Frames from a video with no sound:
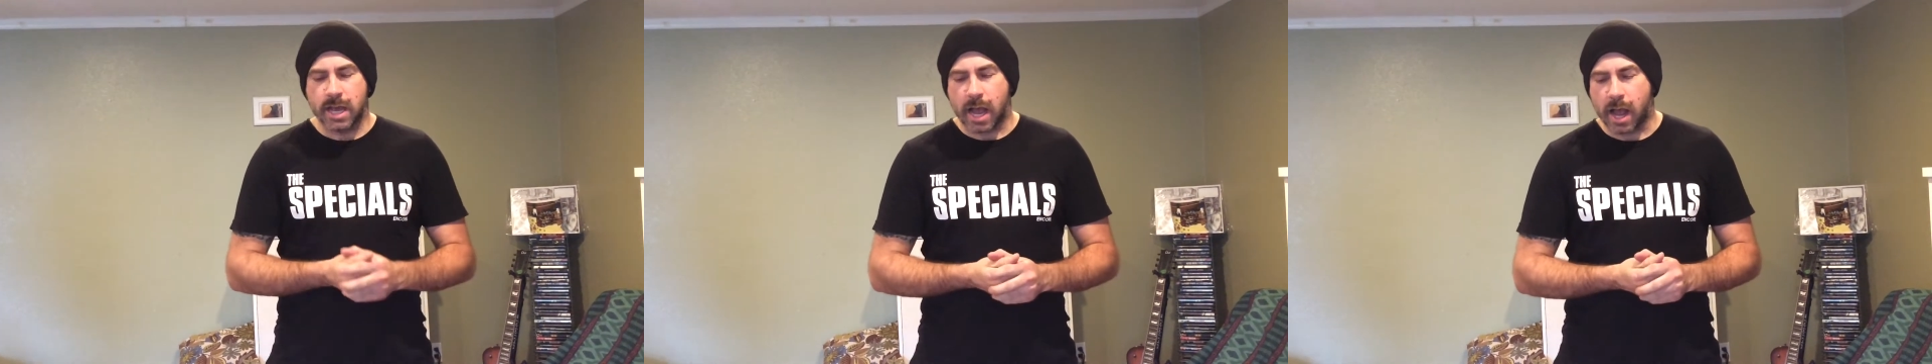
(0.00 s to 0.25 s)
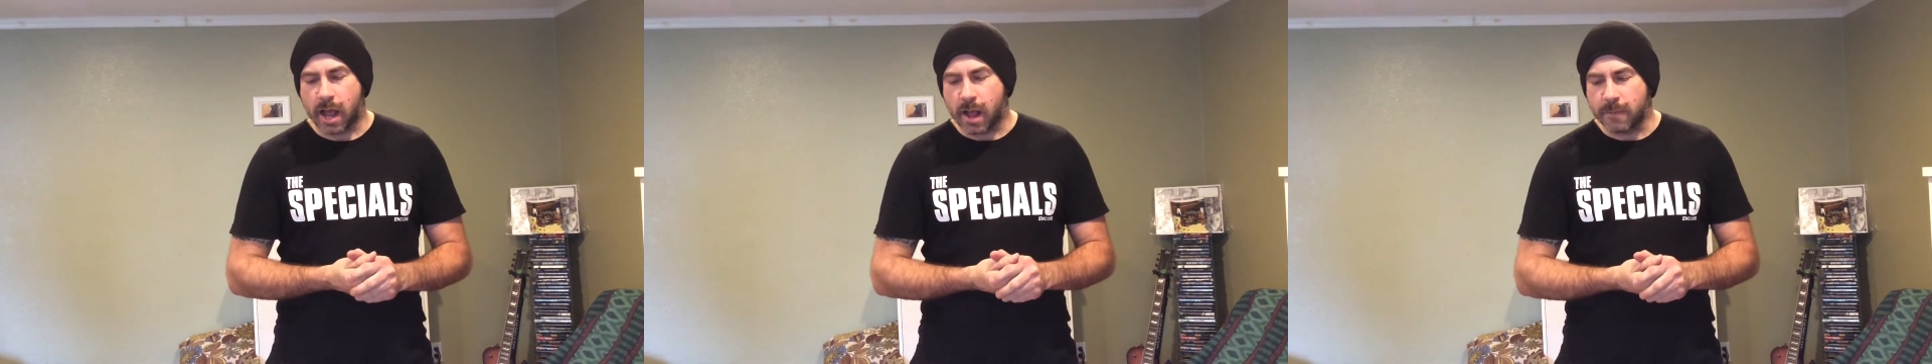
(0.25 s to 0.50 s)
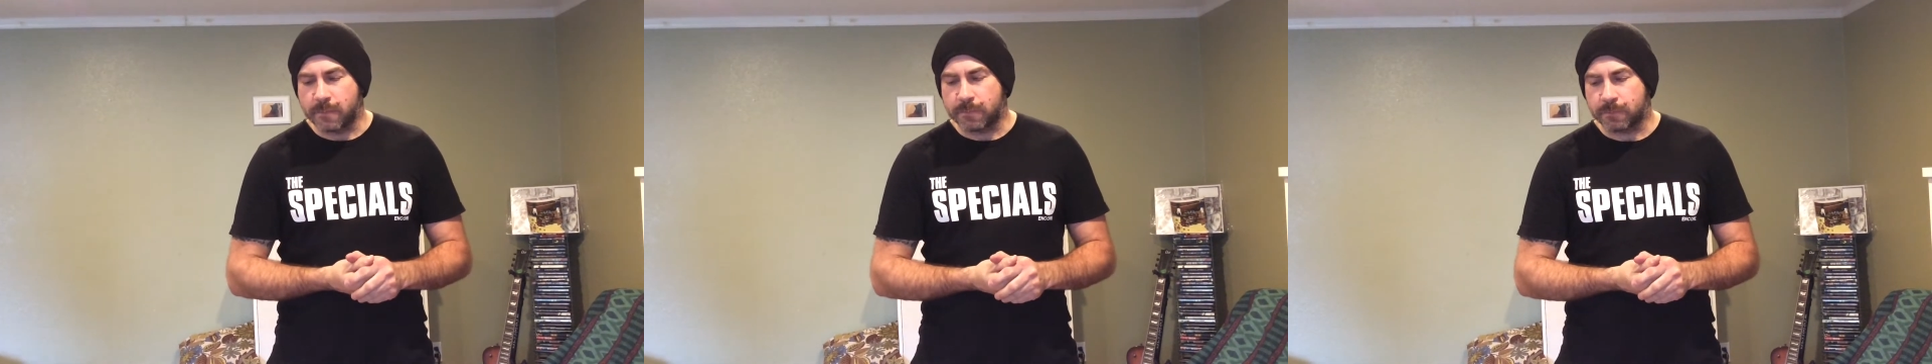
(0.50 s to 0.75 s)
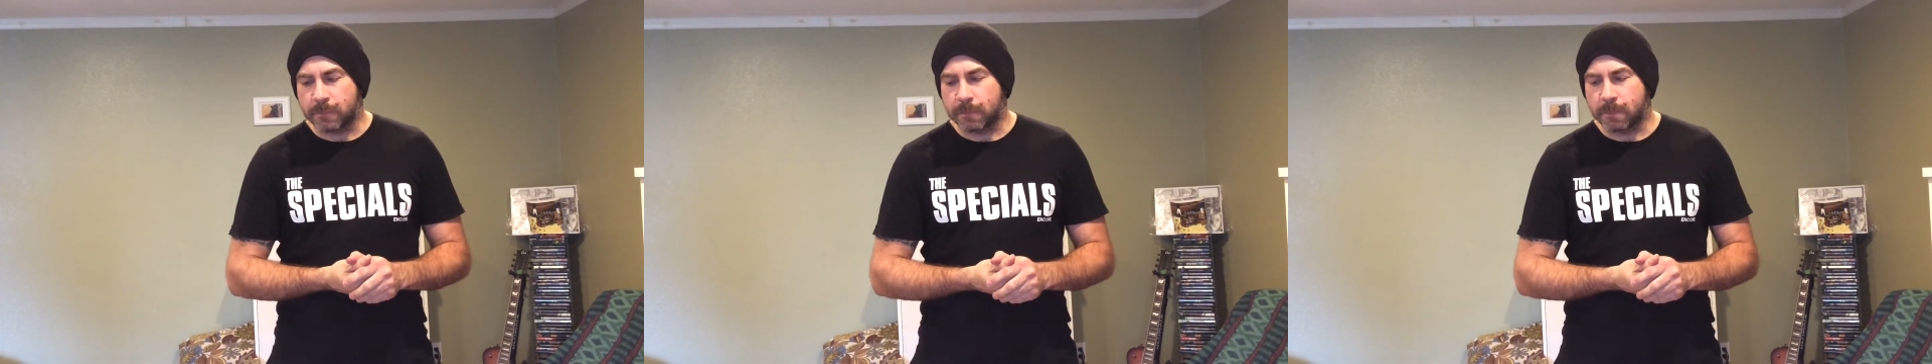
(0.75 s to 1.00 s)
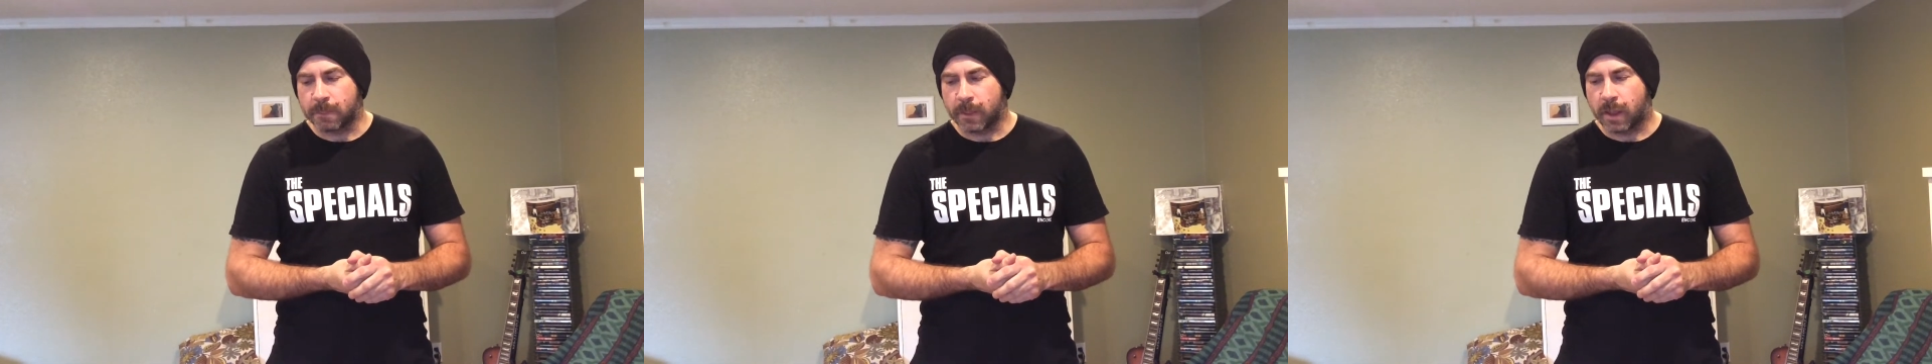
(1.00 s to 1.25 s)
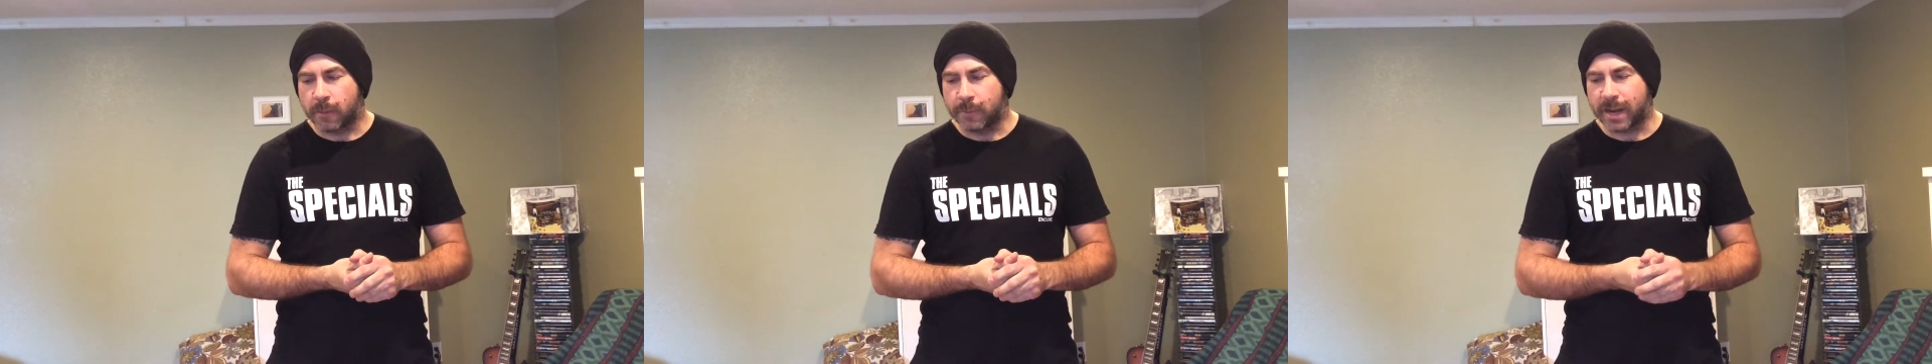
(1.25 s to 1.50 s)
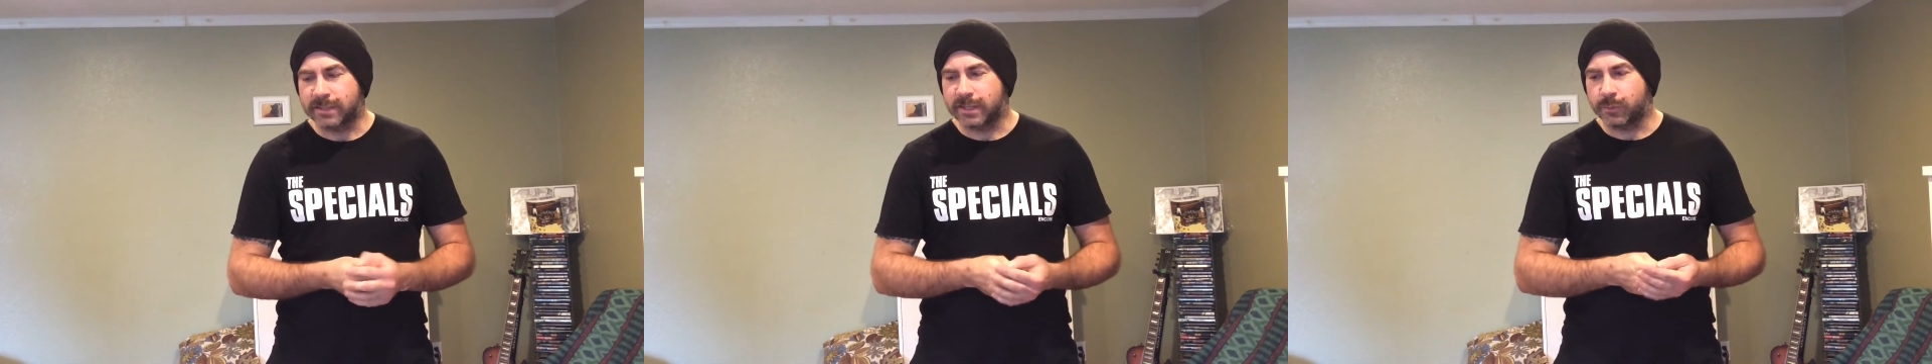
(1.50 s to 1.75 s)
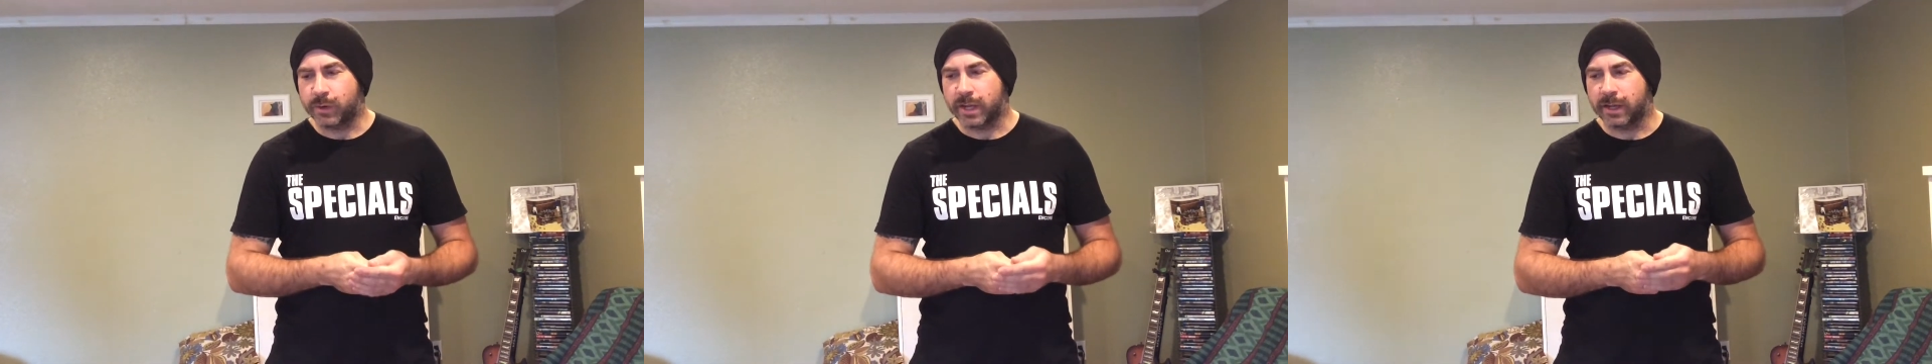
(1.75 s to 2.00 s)
Um, but I
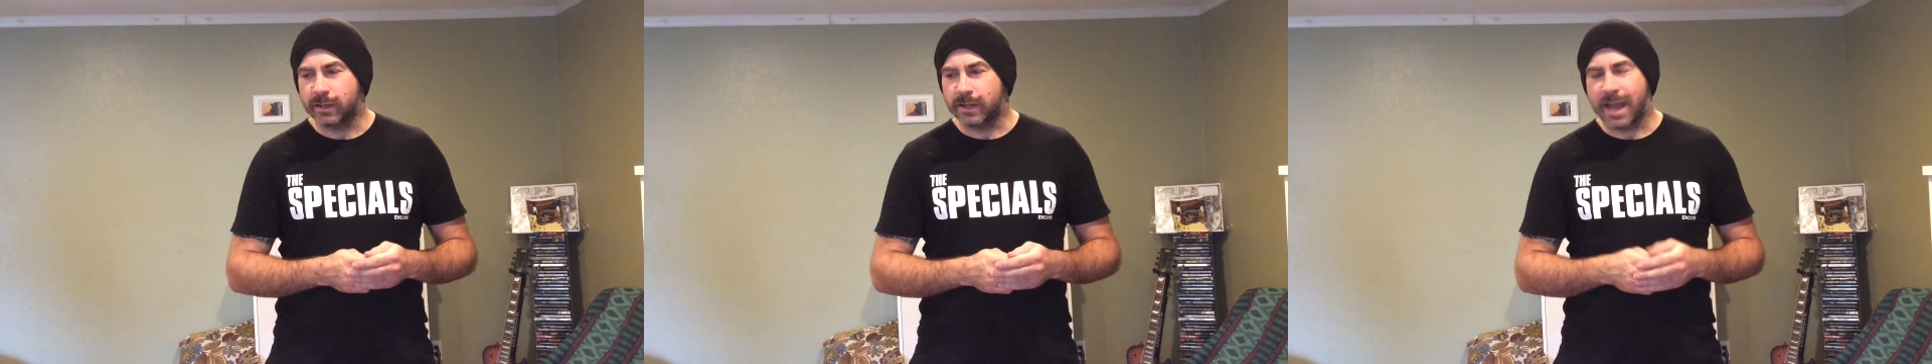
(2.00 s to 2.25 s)
did want to